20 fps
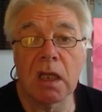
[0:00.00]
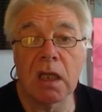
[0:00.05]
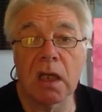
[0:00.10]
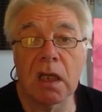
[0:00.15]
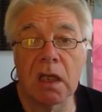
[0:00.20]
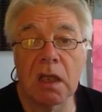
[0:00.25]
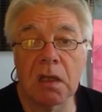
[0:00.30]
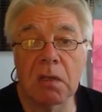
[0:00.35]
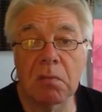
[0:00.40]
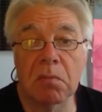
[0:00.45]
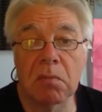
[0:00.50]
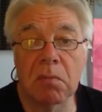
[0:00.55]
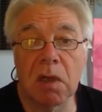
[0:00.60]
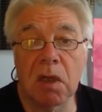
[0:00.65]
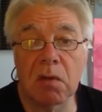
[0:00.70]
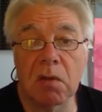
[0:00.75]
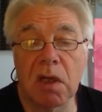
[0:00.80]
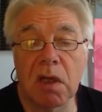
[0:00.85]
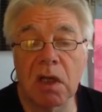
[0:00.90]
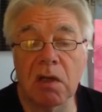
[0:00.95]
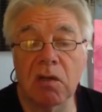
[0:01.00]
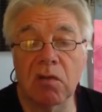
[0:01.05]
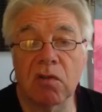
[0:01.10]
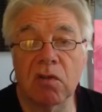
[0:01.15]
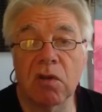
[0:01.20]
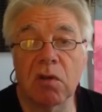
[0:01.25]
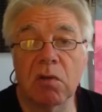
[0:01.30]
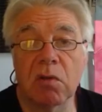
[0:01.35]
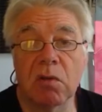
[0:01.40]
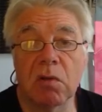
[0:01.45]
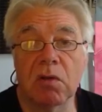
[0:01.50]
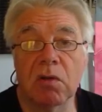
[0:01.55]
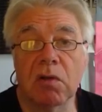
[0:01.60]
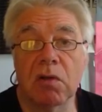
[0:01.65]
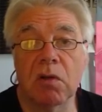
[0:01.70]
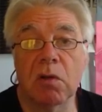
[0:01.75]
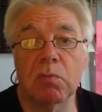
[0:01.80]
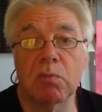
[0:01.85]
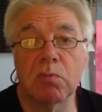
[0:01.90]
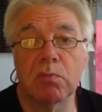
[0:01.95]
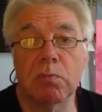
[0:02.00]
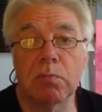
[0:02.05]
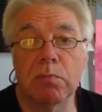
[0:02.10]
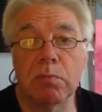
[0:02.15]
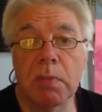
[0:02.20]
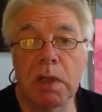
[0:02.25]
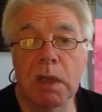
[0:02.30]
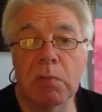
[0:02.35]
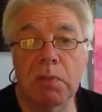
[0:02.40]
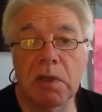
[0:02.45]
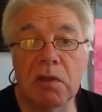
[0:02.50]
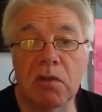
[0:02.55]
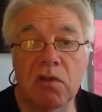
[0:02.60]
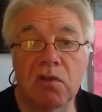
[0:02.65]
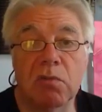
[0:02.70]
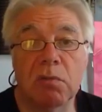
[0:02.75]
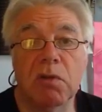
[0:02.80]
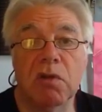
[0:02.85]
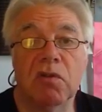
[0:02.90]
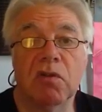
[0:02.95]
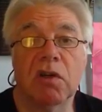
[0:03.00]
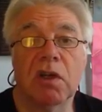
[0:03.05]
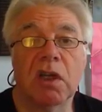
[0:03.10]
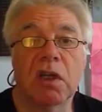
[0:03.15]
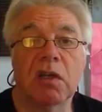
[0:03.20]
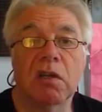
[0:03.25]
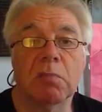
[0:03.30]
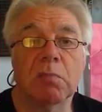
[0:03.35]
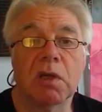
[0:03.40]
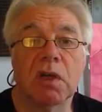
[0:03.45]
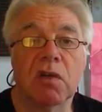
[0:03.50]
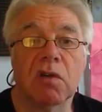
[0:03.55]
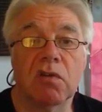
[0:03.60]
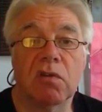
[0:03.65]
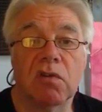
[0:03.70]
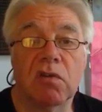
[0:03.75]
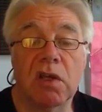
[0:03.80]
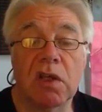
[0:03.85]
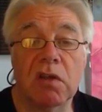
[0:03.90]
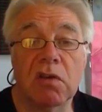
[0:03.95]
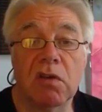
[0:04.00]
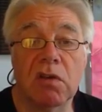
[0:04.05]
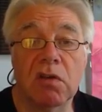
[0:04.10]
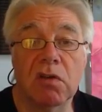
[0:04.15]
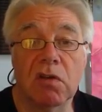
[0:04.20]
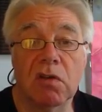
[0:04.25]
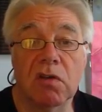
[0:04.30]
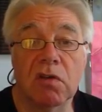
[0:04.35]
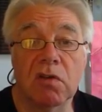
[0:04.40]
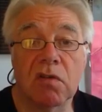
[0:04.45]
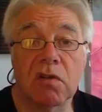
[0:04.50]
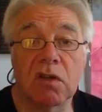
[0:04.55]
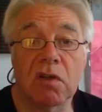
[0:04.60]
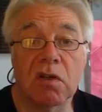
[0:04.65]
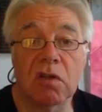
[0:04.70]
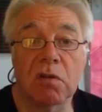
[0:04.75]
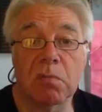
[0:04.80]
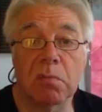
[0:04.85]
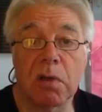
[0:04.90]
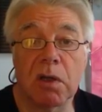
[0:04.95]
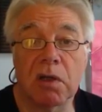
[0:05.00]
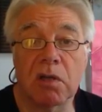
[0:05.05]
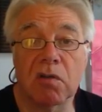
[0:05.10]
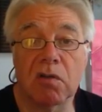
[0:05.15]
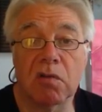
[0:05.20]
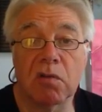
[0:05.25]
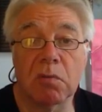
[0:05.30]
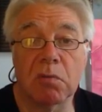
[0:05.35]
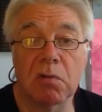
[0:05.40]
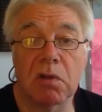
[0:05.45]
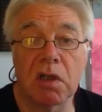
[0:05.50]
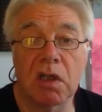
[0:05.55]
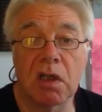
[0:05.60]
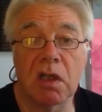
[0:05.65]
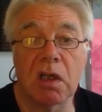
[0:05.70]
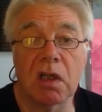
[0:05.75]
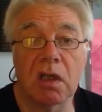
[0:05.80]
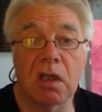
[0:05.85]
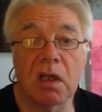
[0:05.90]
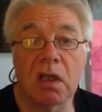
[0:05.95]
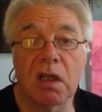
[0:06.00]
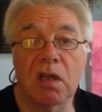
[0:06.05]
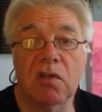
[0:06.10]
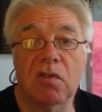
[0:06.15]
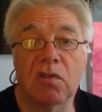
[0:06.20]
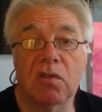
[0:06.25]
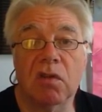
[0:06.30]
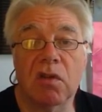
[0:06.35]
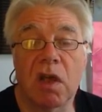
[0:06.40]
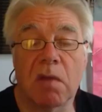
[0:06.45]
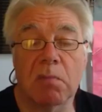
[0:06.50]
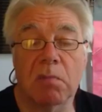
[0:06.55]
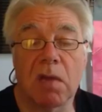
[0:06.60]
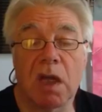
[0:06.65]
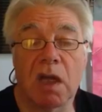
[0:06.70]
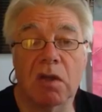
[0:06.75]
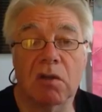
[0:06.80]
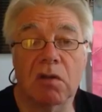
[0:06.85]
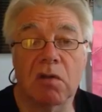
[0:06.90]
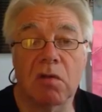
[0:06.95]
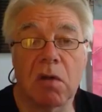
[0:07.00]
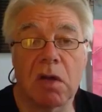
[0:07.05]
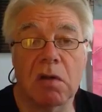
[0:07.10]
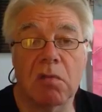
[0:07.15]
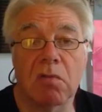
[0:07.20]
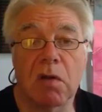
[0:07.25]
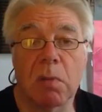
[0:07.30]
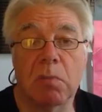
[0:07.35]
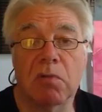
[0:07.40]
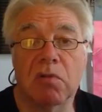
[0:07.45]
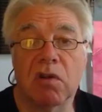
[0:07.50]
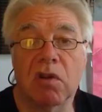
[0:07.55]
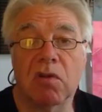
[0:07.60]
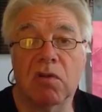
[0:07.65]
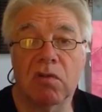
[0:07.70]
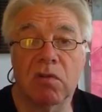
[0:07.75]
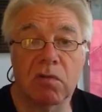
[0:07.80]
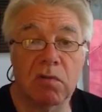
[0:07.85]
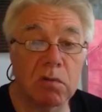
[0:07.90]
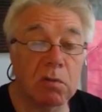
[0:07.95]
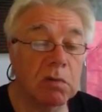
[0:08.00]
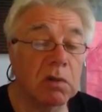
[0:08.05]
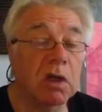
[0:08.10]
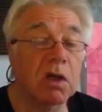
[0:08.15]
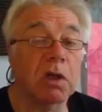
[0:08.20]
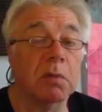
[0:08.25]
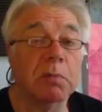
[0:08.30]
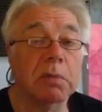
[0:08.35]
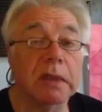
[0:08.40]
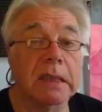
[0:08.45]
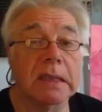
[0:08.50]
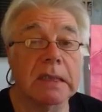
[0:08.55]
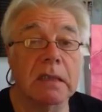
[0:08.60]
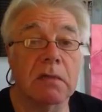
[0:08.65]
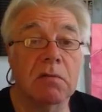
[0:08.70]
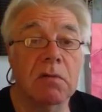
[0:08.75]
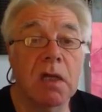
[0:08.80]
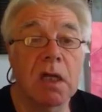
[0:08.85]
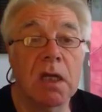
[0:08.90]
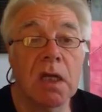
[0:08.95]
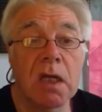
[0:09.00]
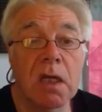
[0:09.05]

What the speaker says: Okay, so you may be dismissing it because it's Indian, and bikes from the East haven't had a great reputation for reliability,